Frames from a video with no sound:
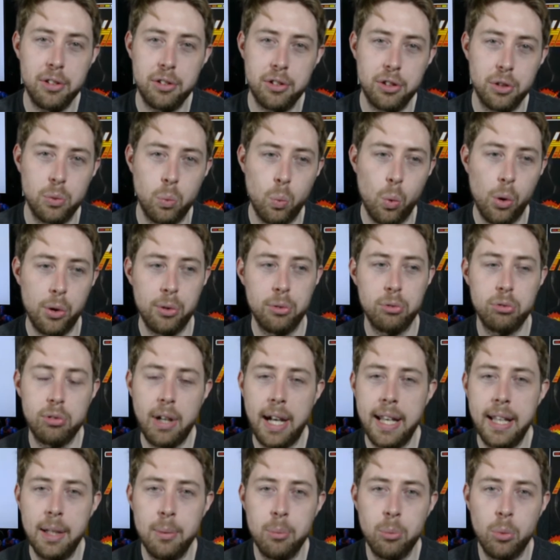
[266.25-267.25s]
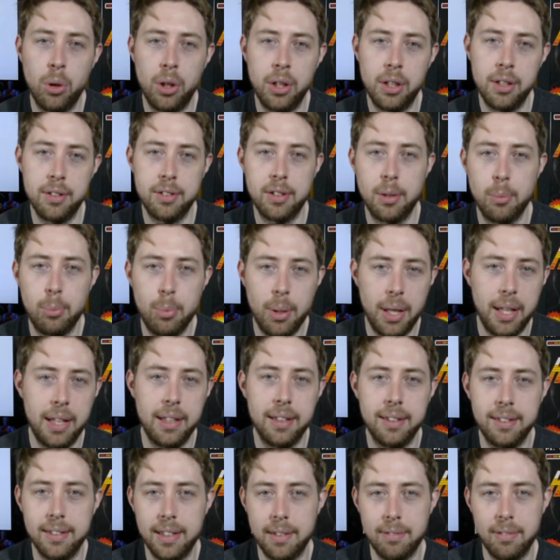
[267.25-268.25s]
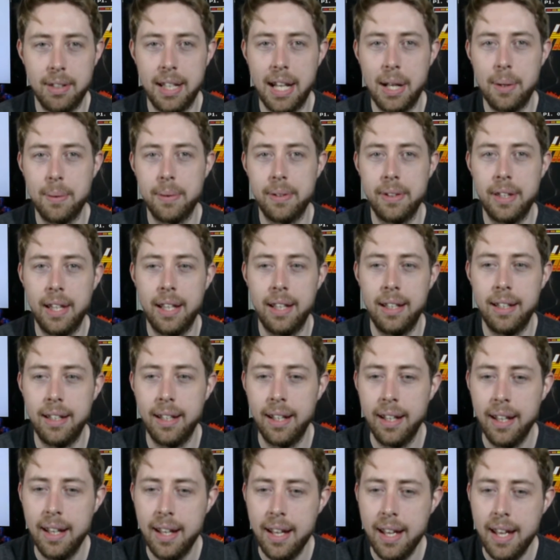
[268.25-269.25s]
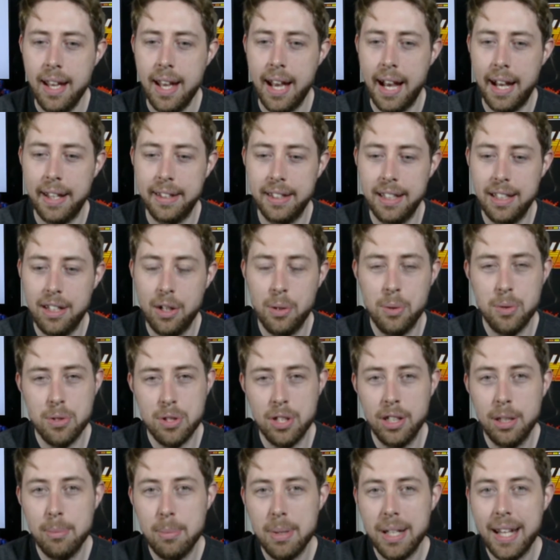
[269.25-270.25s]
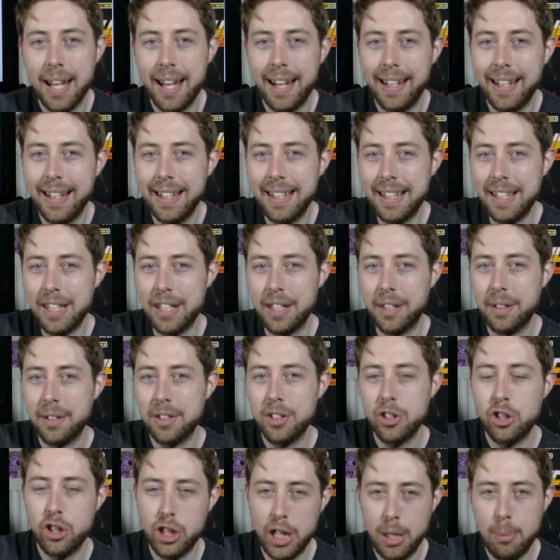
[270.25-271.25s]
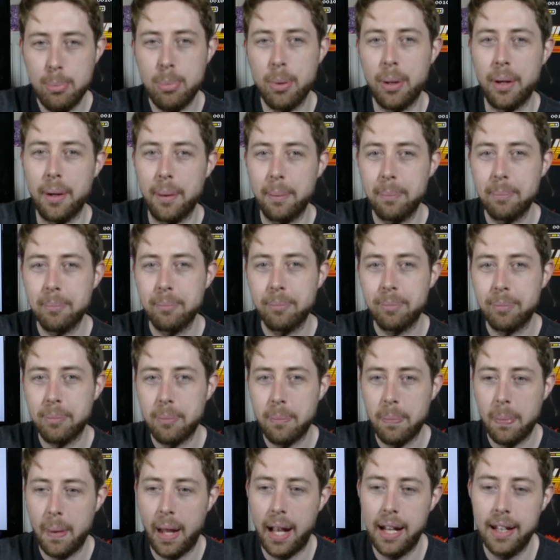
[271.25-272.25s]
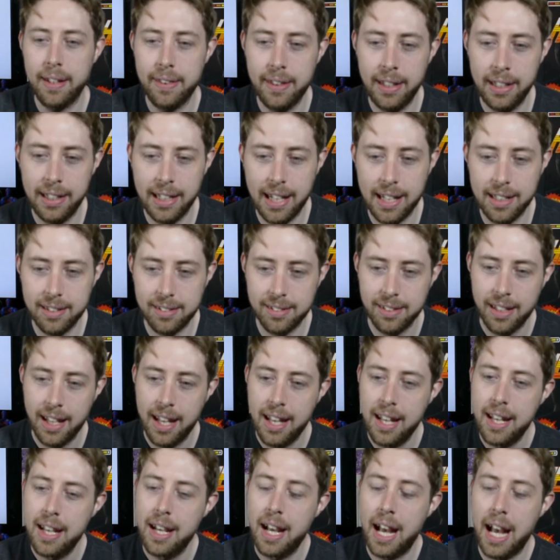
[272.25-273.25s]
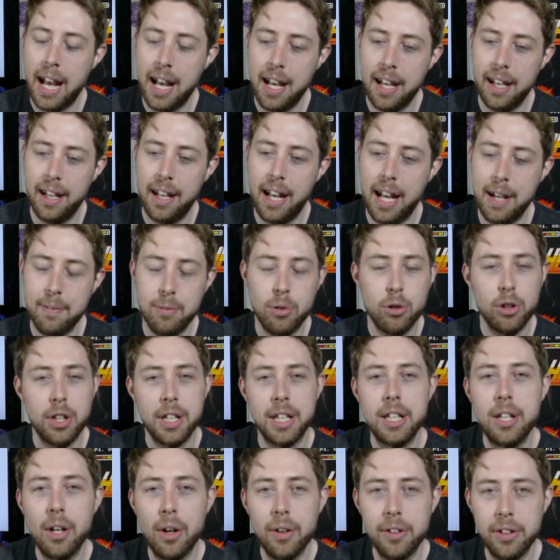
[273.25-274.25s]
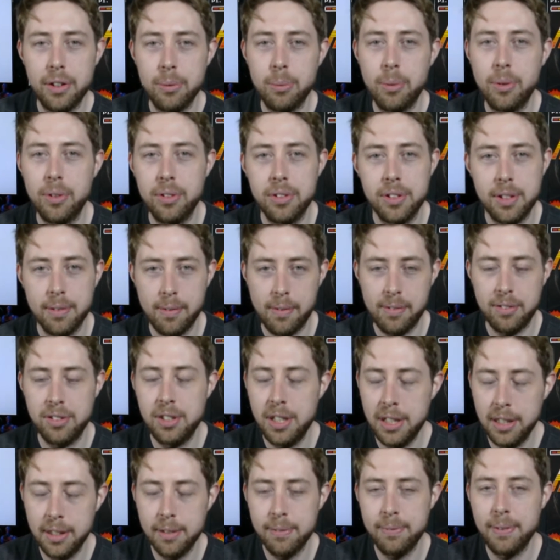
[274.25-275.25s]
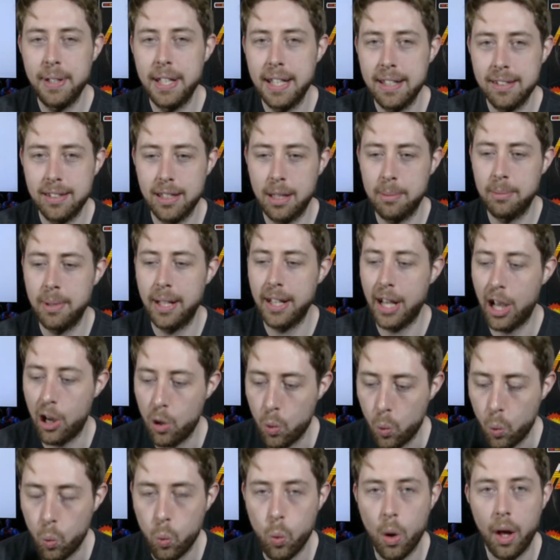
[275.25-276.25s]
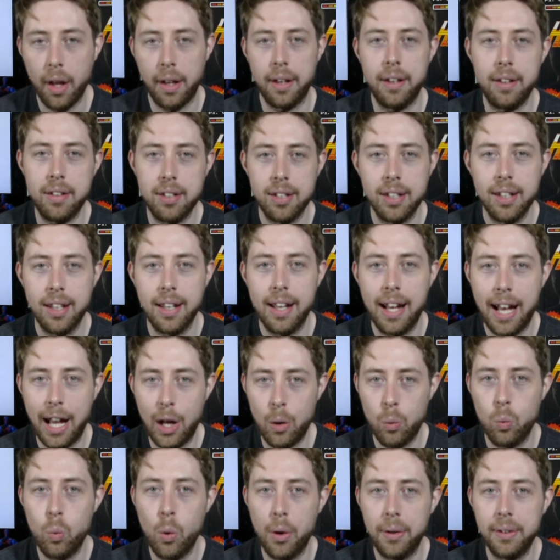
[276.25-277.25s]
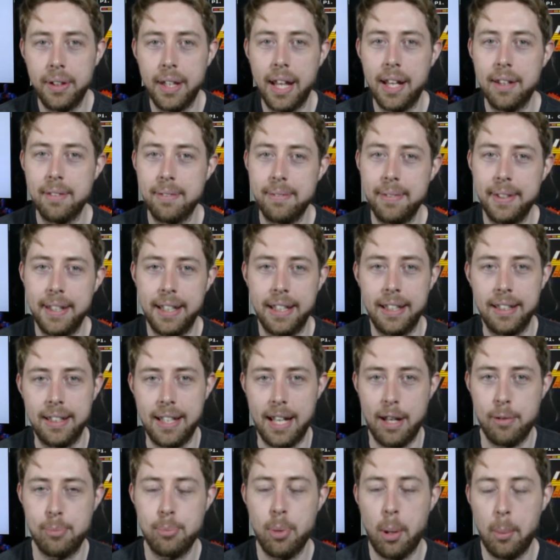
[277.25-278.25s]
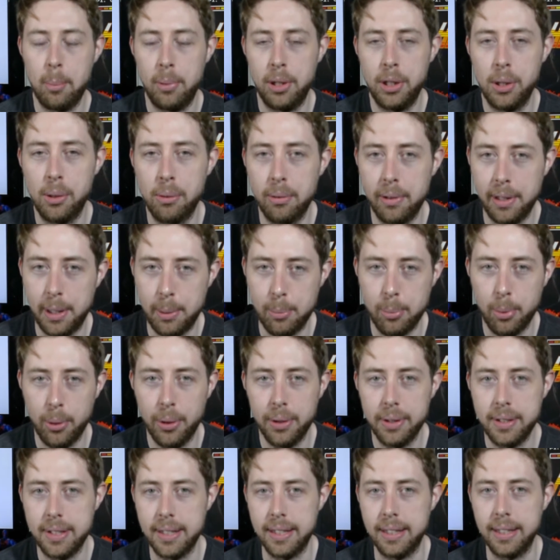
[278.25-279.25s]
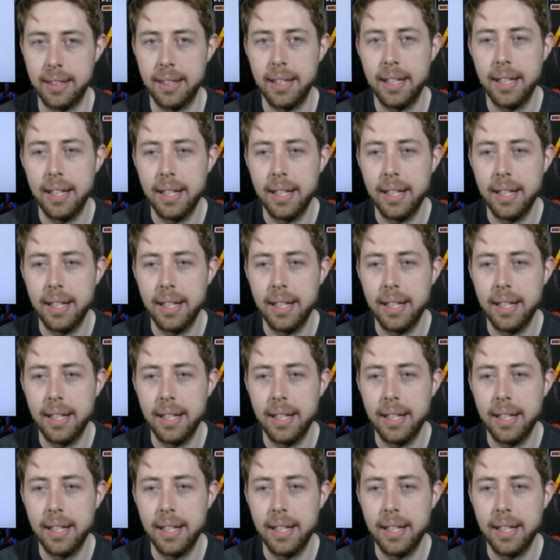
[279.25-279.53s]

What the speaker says: It's just one random one just appears every now and then, and they don't seem to be getting any cheaper. And I think I've already got the ones, if I've seen the figures that I'm like, I want that figure, I've probably already bought it.